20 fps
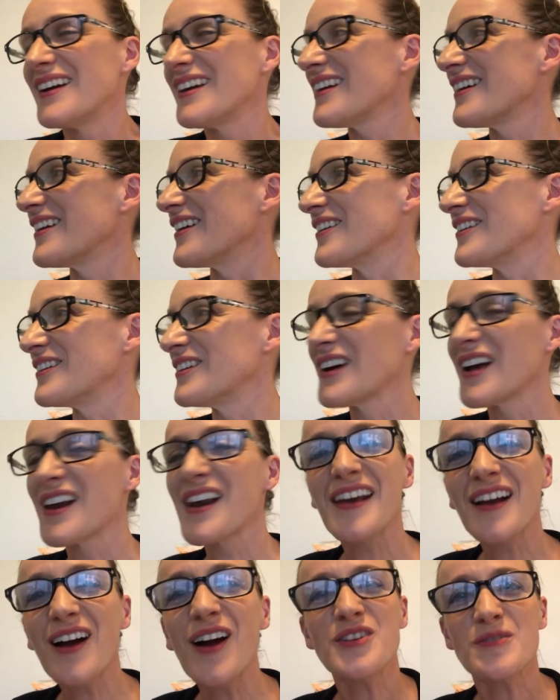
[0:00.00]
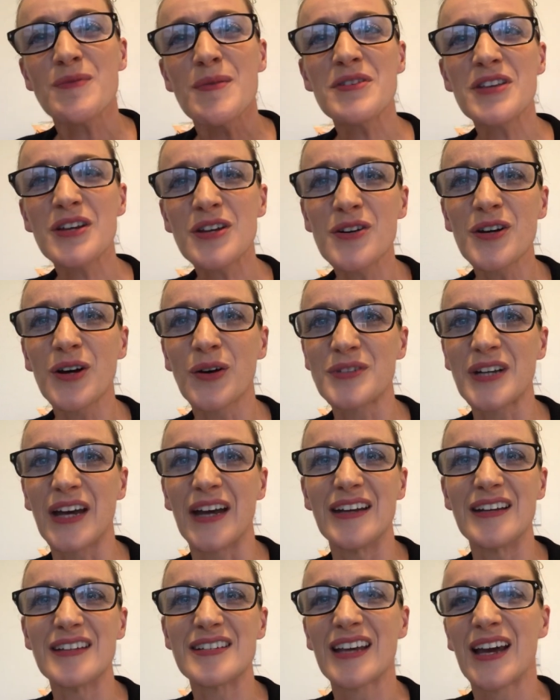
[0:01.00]
you know, like, do you remember the good old
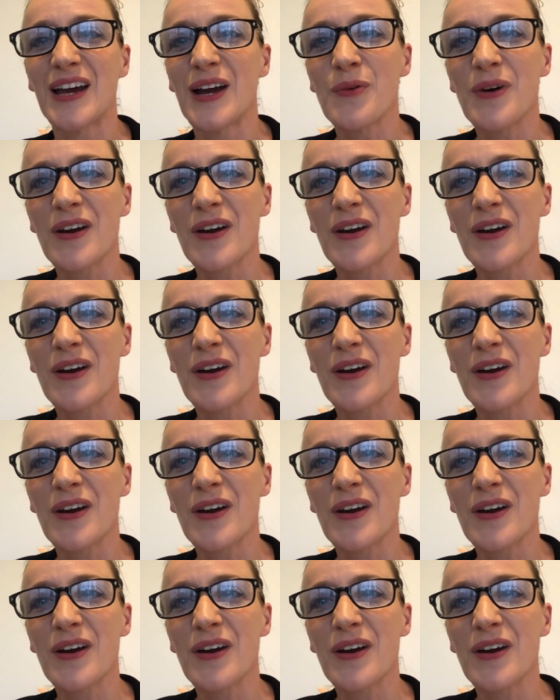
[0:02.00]
days